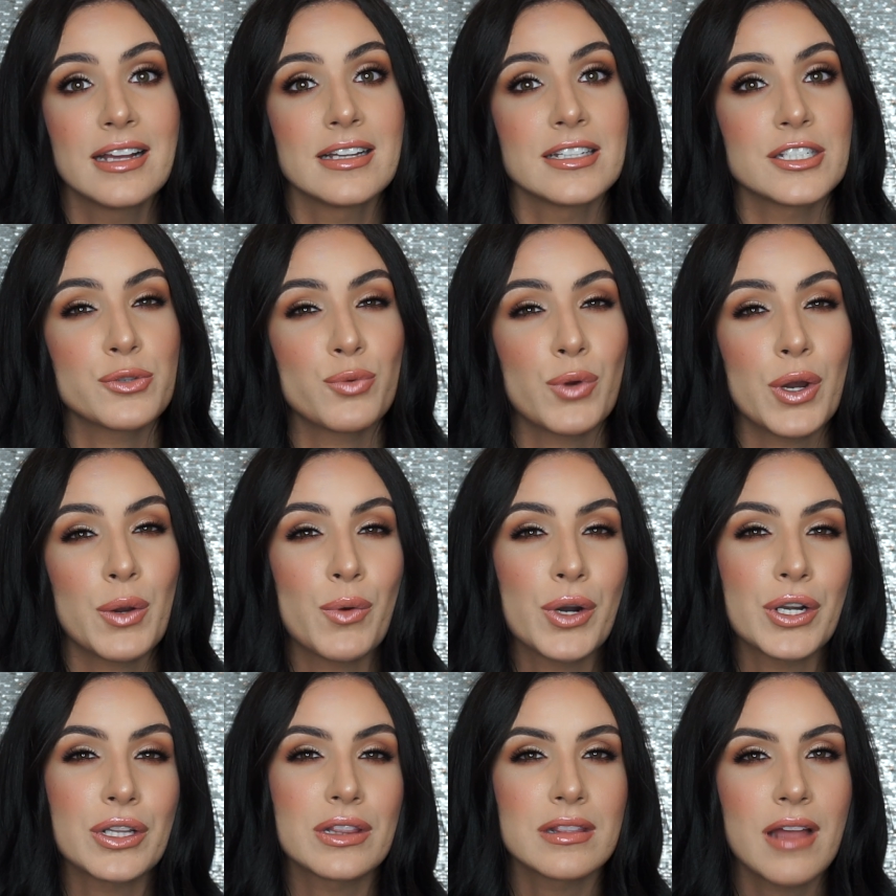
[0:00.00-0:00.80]
This is where I
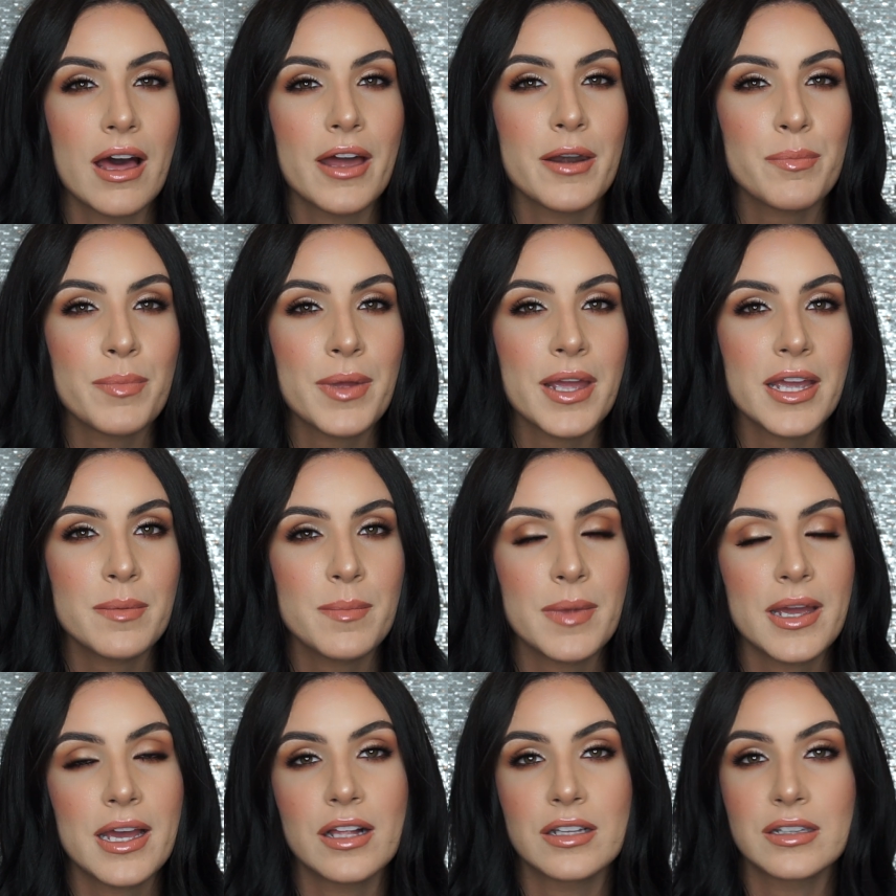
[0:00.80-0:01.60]
want a lot of
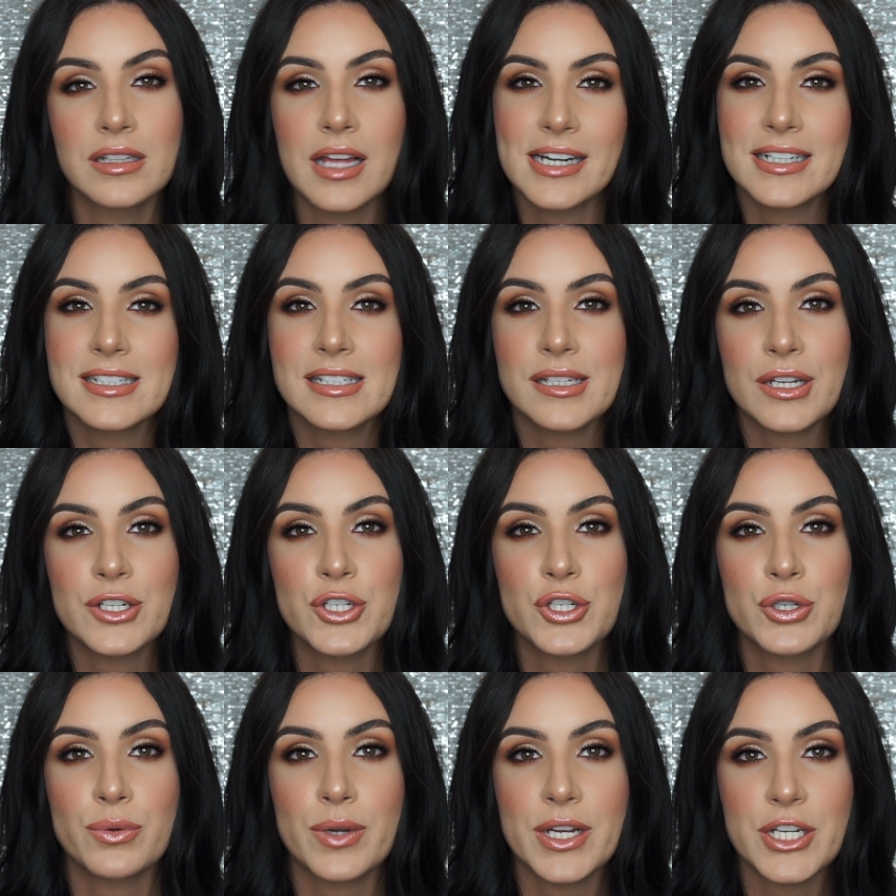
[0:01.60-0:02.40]
pigment, a lot of
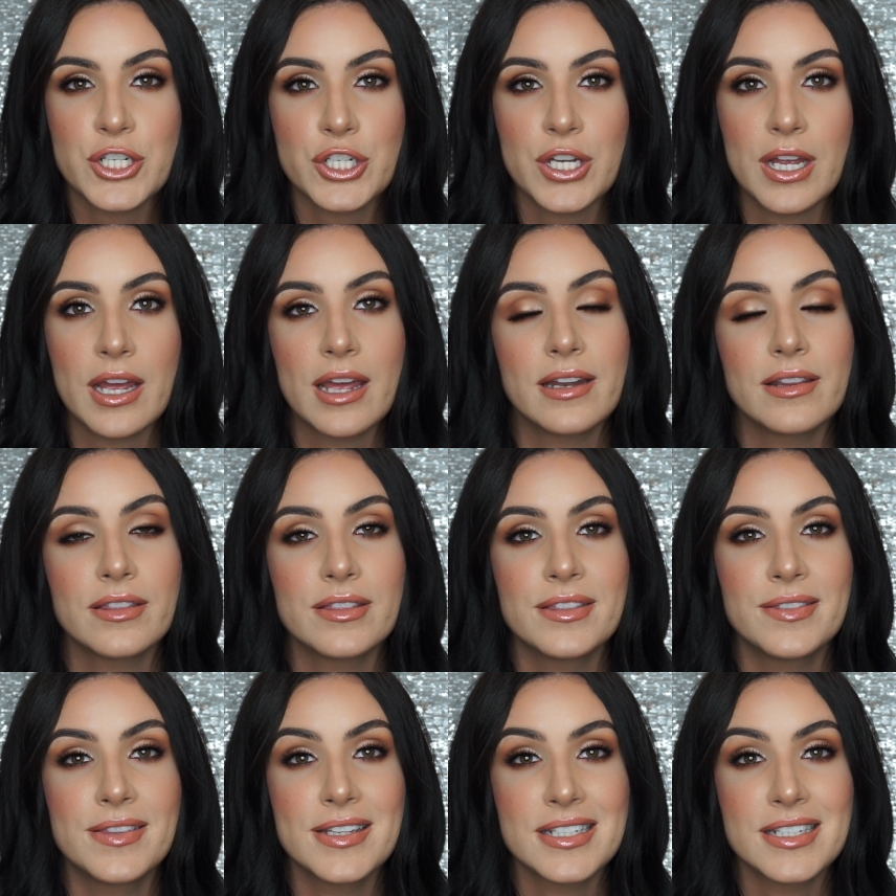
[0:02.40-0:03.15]
saturation.